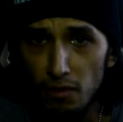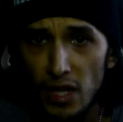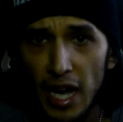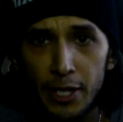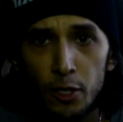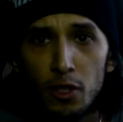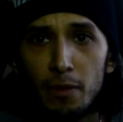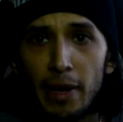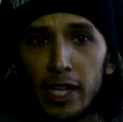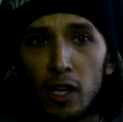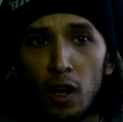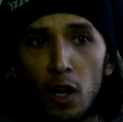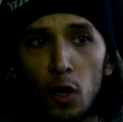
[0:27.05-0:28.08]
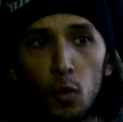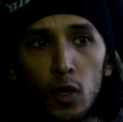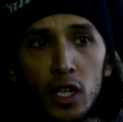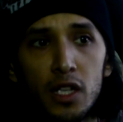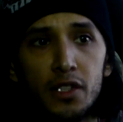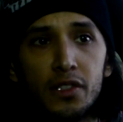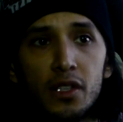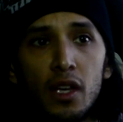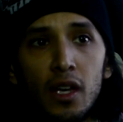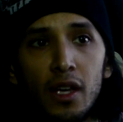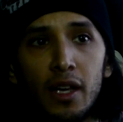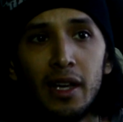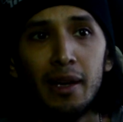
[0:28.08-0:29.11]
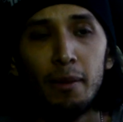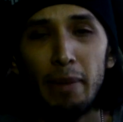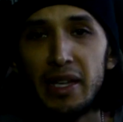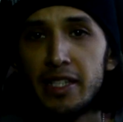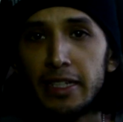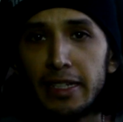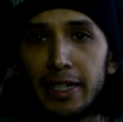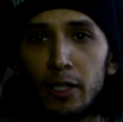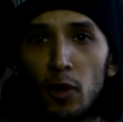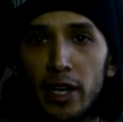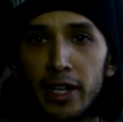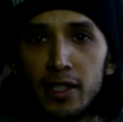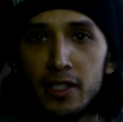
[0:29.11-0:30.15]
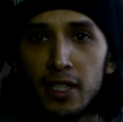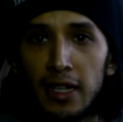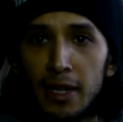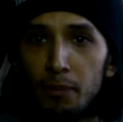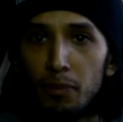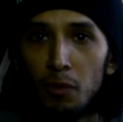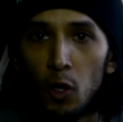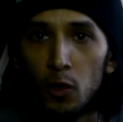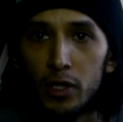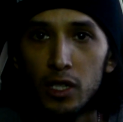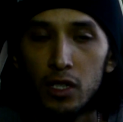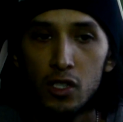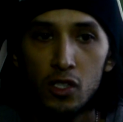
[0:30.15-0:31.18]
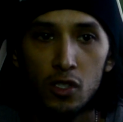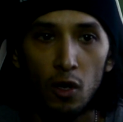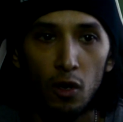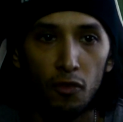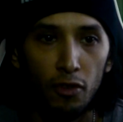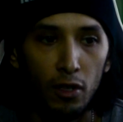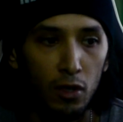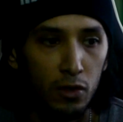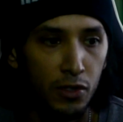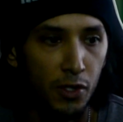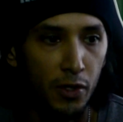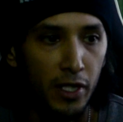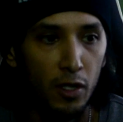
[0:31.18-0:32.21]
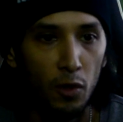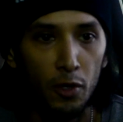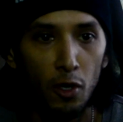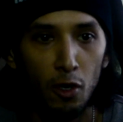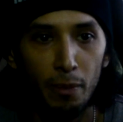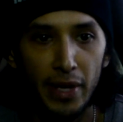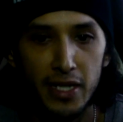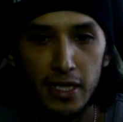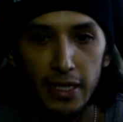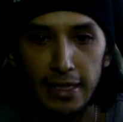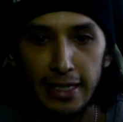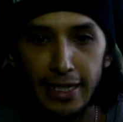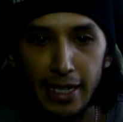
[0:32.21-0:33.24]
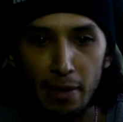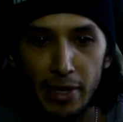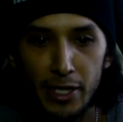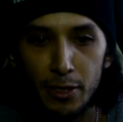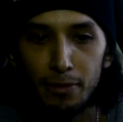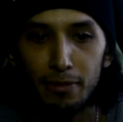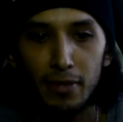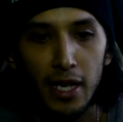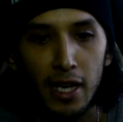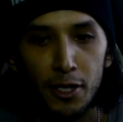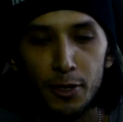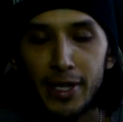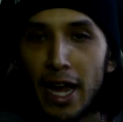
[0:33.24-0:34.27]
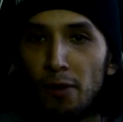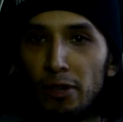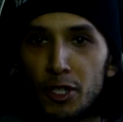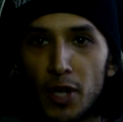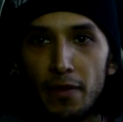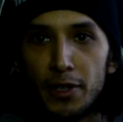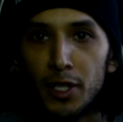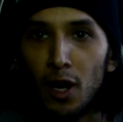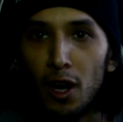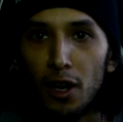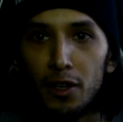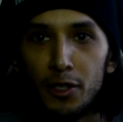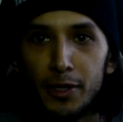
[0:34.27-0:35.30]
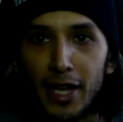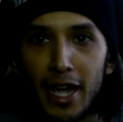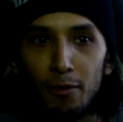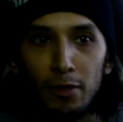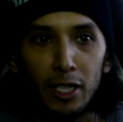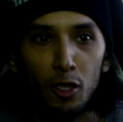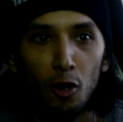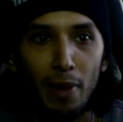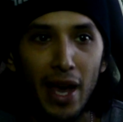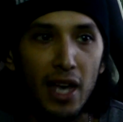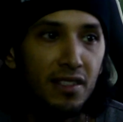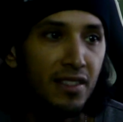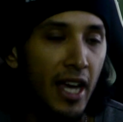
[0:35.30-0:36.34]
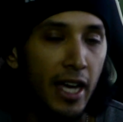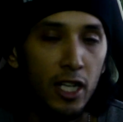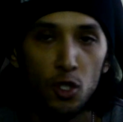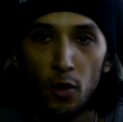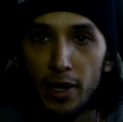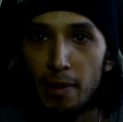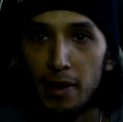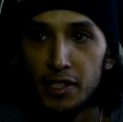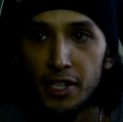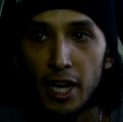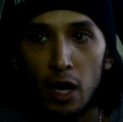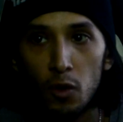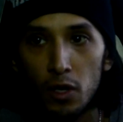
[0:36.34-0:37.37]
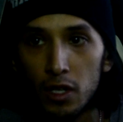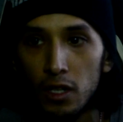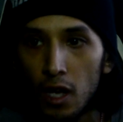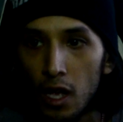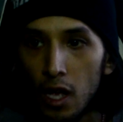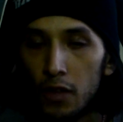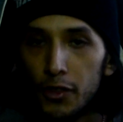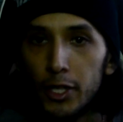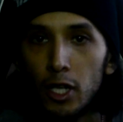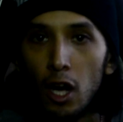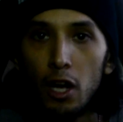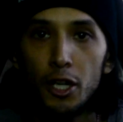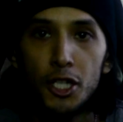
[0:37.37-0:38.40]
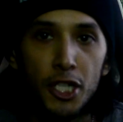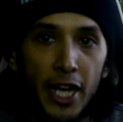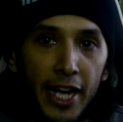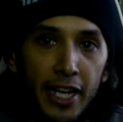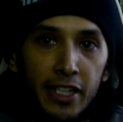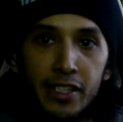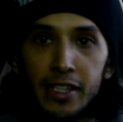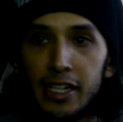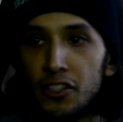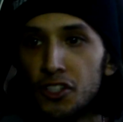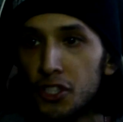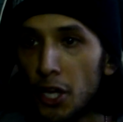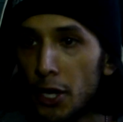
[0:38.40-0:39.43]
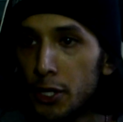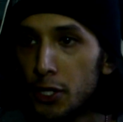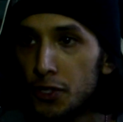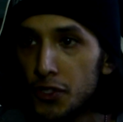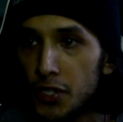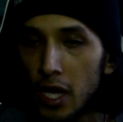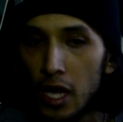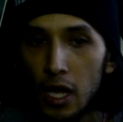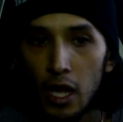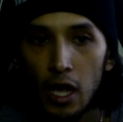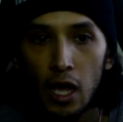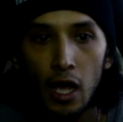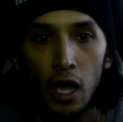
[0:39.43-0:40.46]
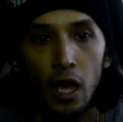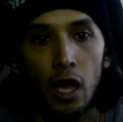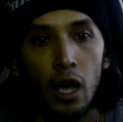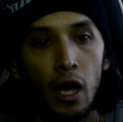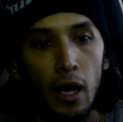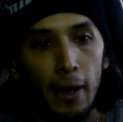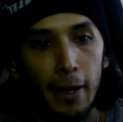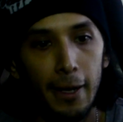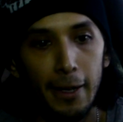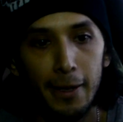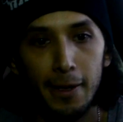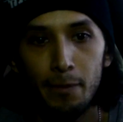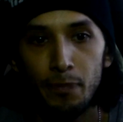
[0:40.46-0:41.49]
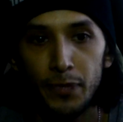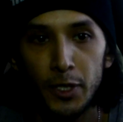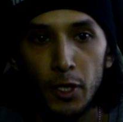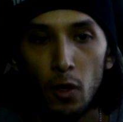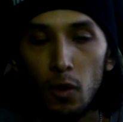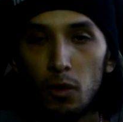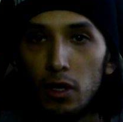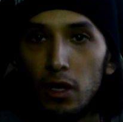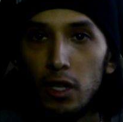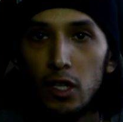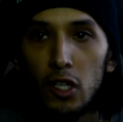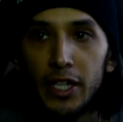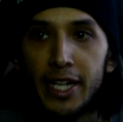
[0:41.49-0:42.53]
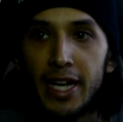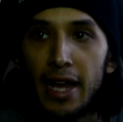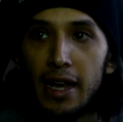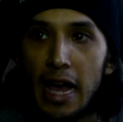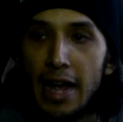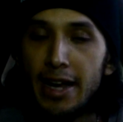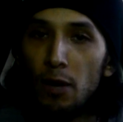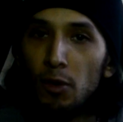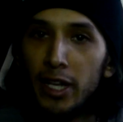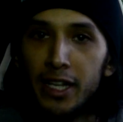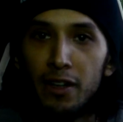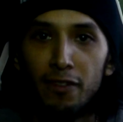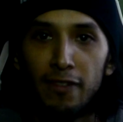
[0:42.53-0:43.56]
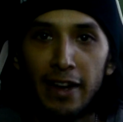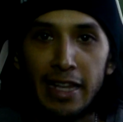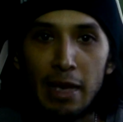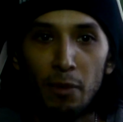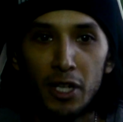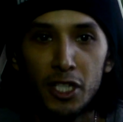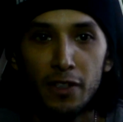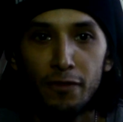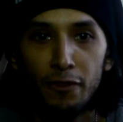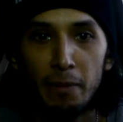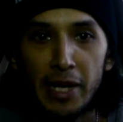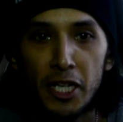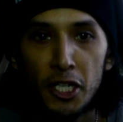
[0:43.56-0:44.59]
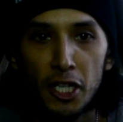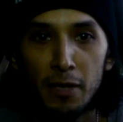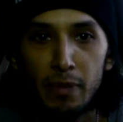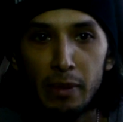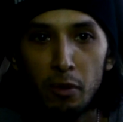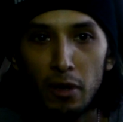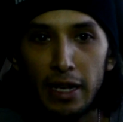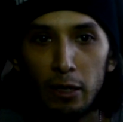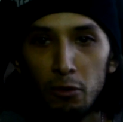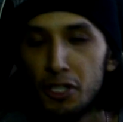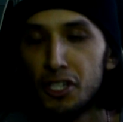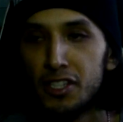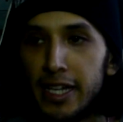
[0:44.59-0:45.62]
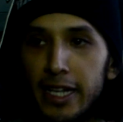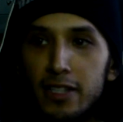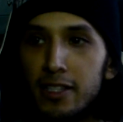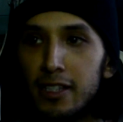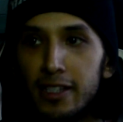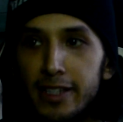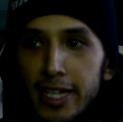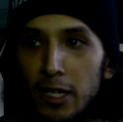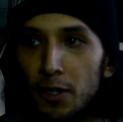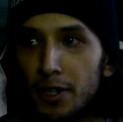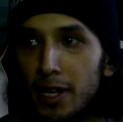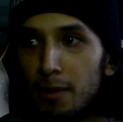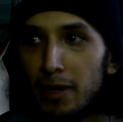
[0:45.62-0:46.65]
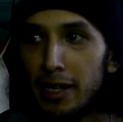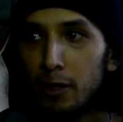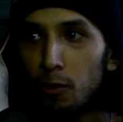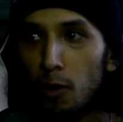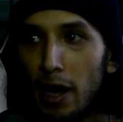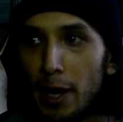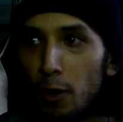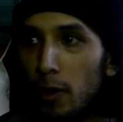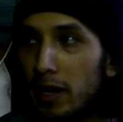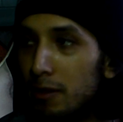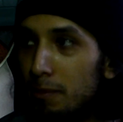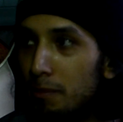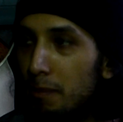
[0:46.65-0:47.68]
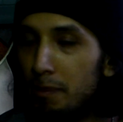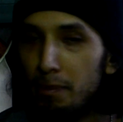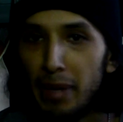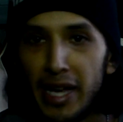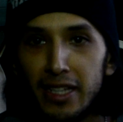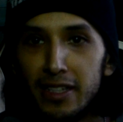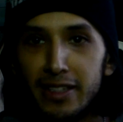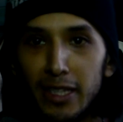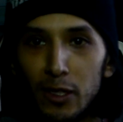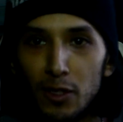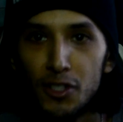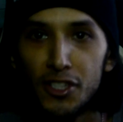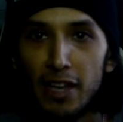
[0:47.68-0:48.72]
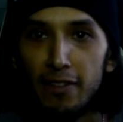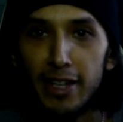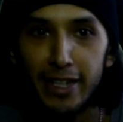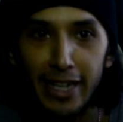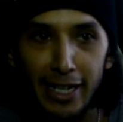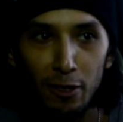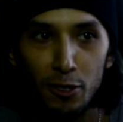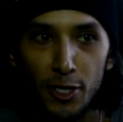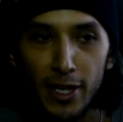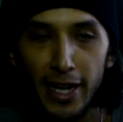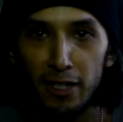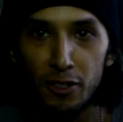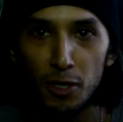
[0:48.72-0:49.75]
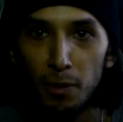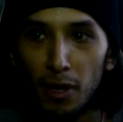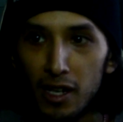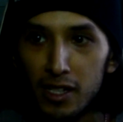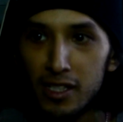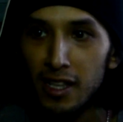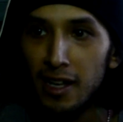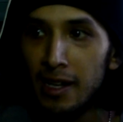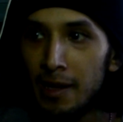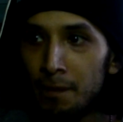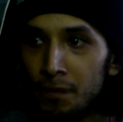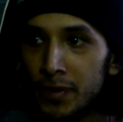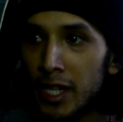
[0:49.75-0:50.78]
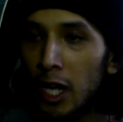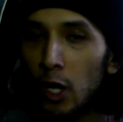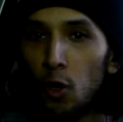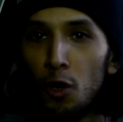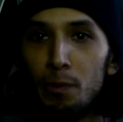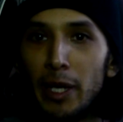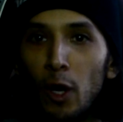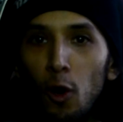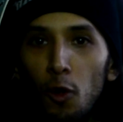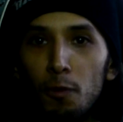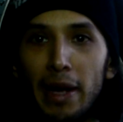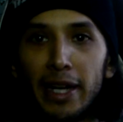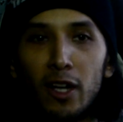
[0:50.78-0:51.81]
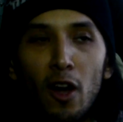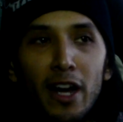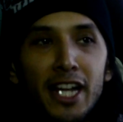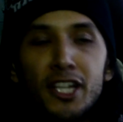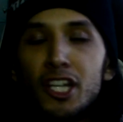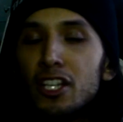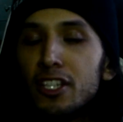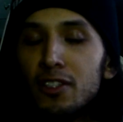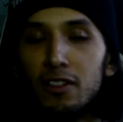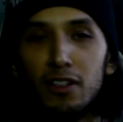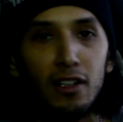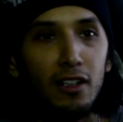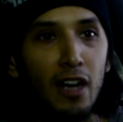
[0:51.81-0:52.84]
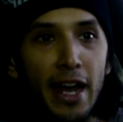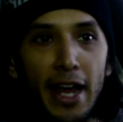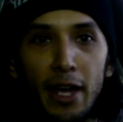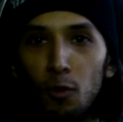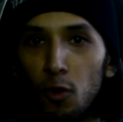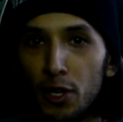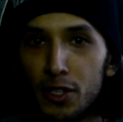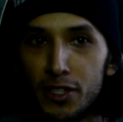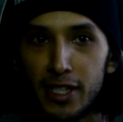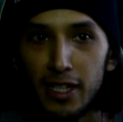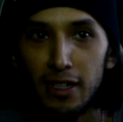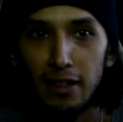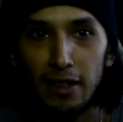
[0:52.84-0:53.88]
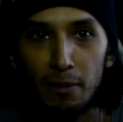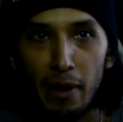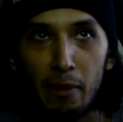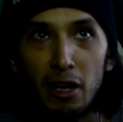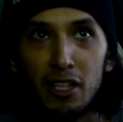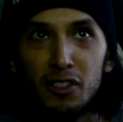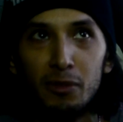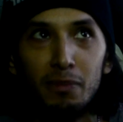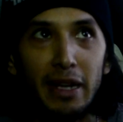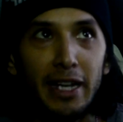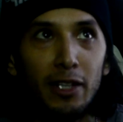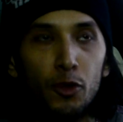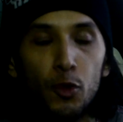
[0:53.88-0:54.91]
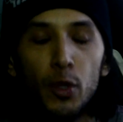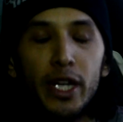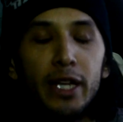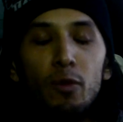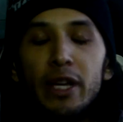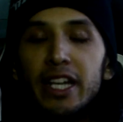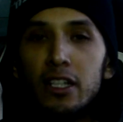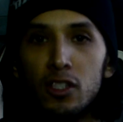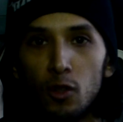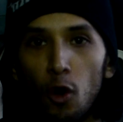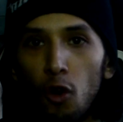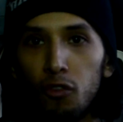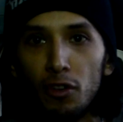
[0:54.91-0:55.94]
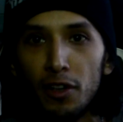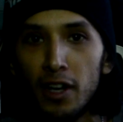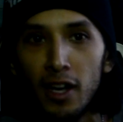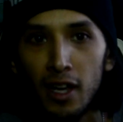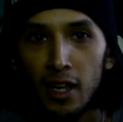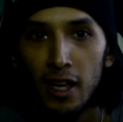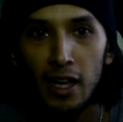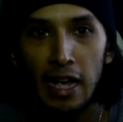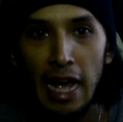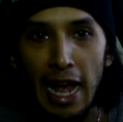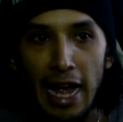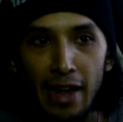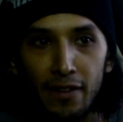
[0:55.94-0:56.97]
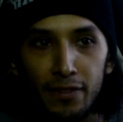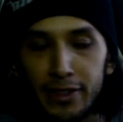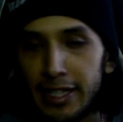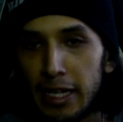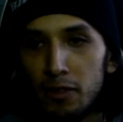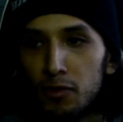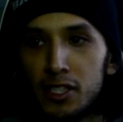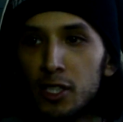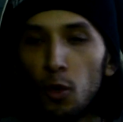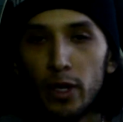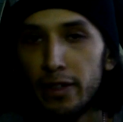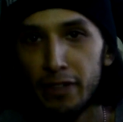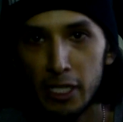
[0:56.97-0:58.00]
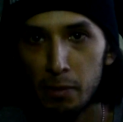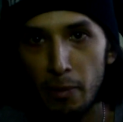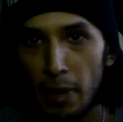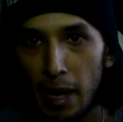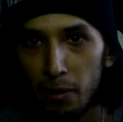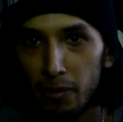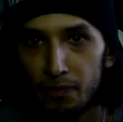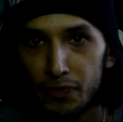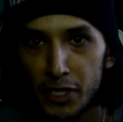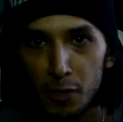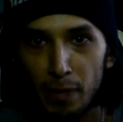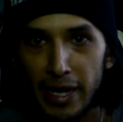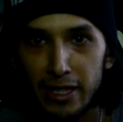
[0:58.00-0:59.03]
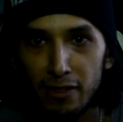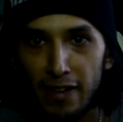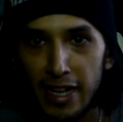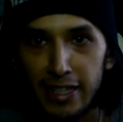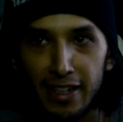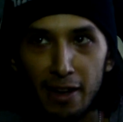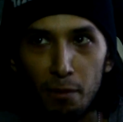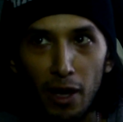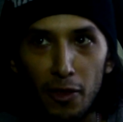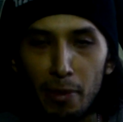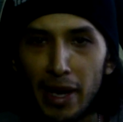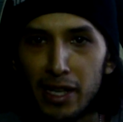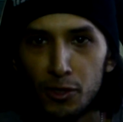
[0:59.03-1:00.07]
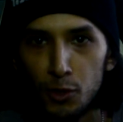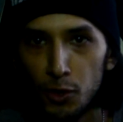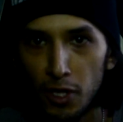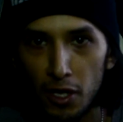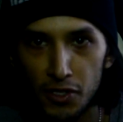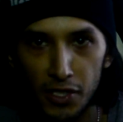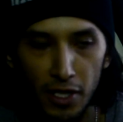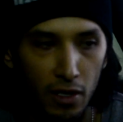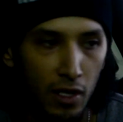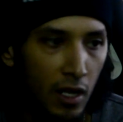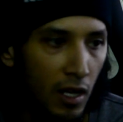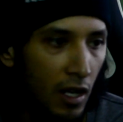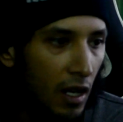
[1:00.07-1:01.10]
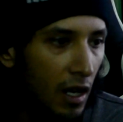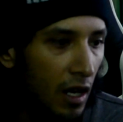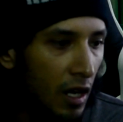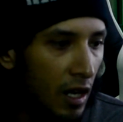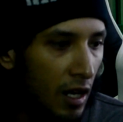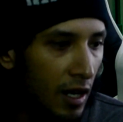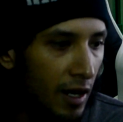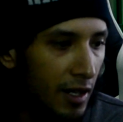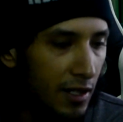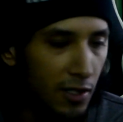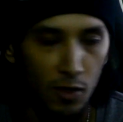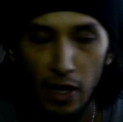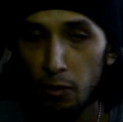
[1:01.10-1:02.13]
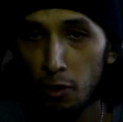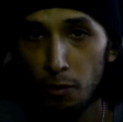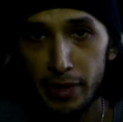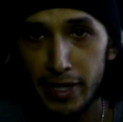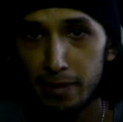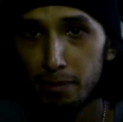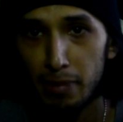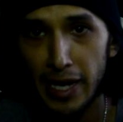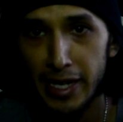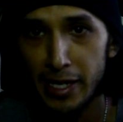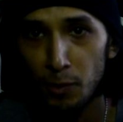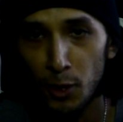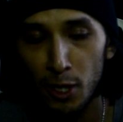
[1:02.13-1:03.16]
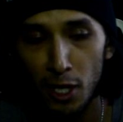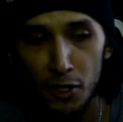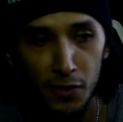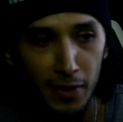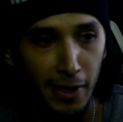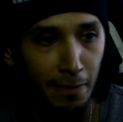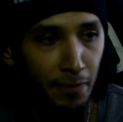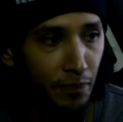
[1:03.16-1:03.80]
I knew that my car was basically going into limp mode. So, for those of you that don't know, basically, I mean, you can't really drive your car. You can't really go past 10, 20 miles an hour. The car shakes, it stutters. Looking online, I really didn't find that much information. People are like, well, just take it to the dealer. And I'm like, well, I don't want to pay the dealer $700, $800, $900. Lo and behold, my car had just got out of warranty. Maybe I was like 3 weeks over. And they still wouldn't fix my problem, despite the fact that I bought the past 2 cars there. So I won't be buying any more cars from them.